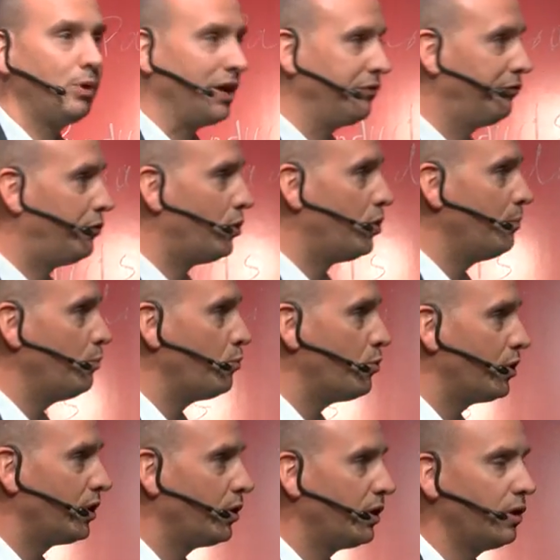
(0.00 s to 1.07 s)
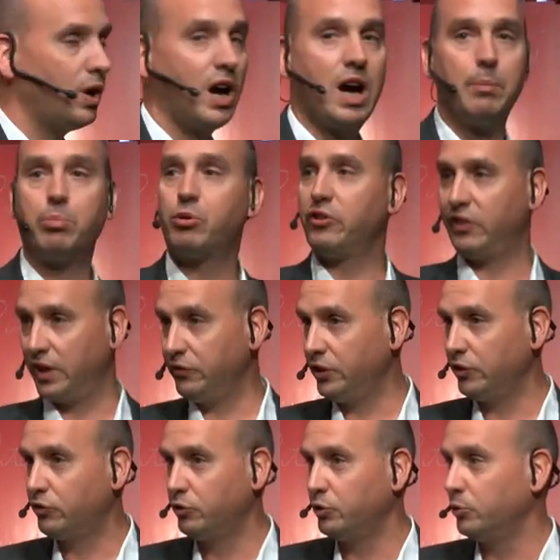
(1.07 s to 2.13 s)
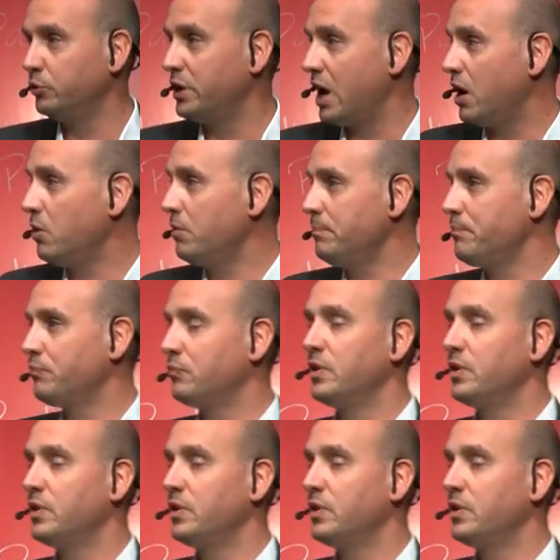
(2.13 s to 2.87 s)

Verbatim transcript: platform I'm presenting to you now